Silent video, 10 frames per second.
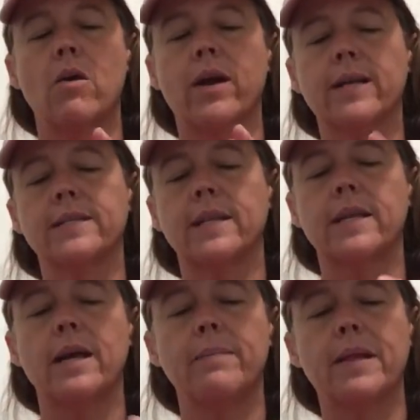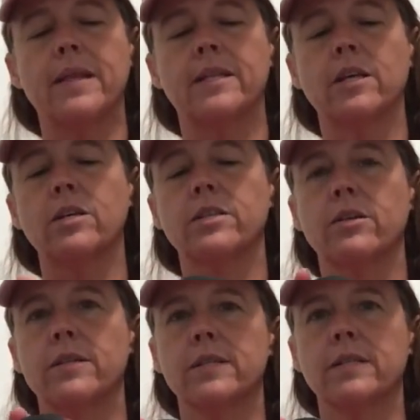or I can set it up, and then it's
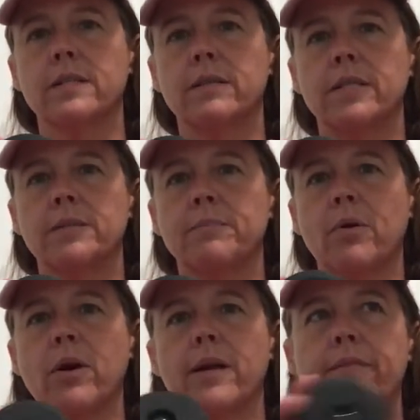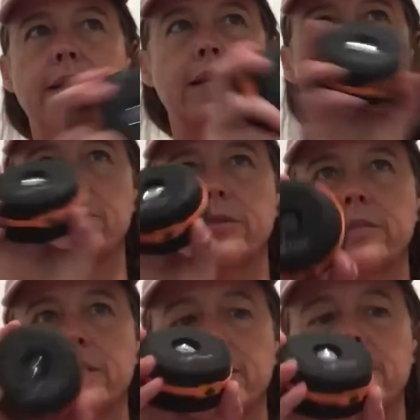also this part, if I needed to,
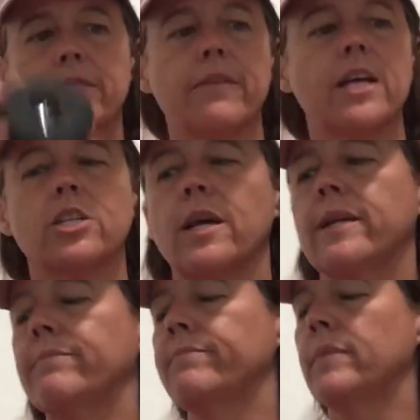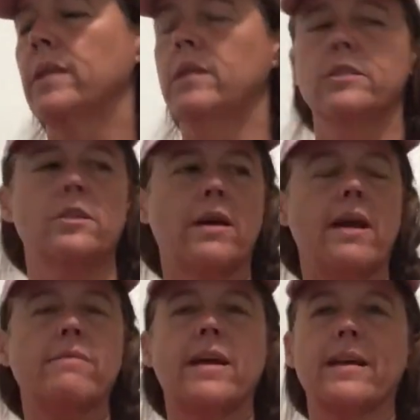it's a flashlight. So I
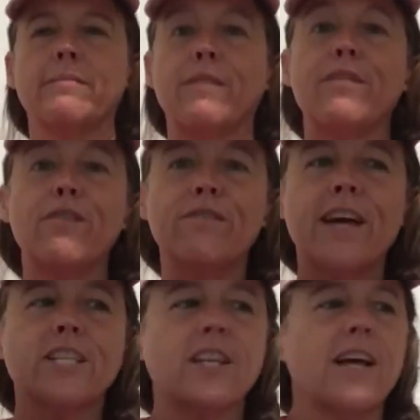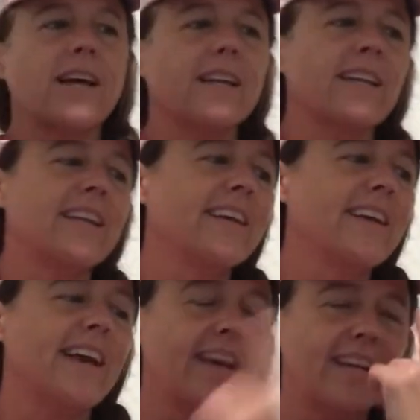have like my phone flashlight,
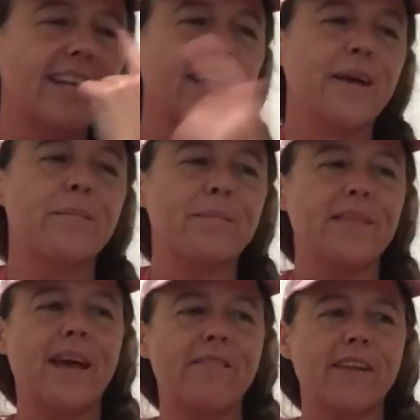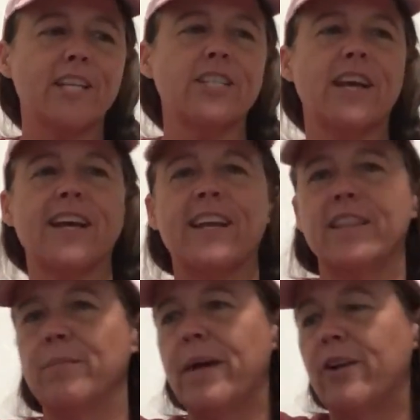headlamp, that flashlight,
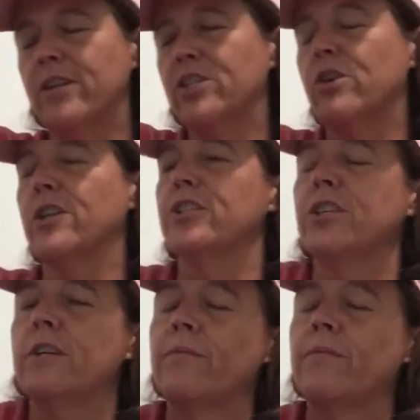and the battery charger.